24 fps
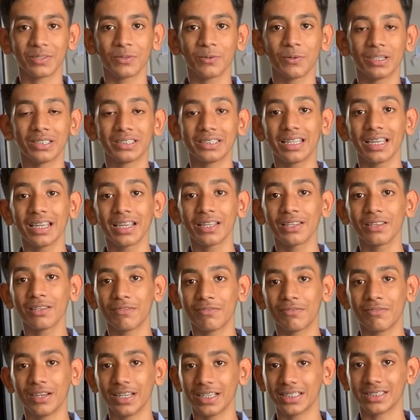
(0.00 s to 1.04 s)
who has taken the
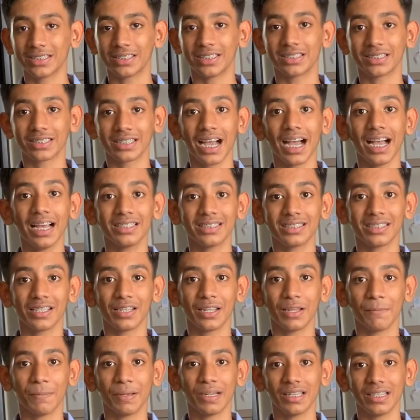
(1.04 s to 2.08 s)
phrase "the sky's the
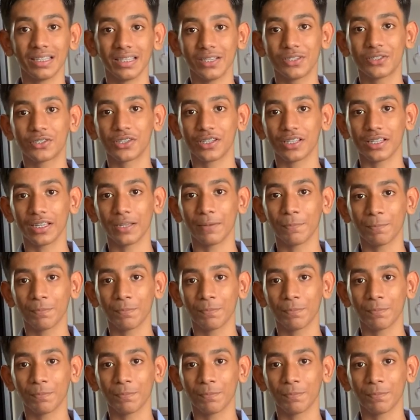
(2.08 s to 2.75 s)
limit" literally.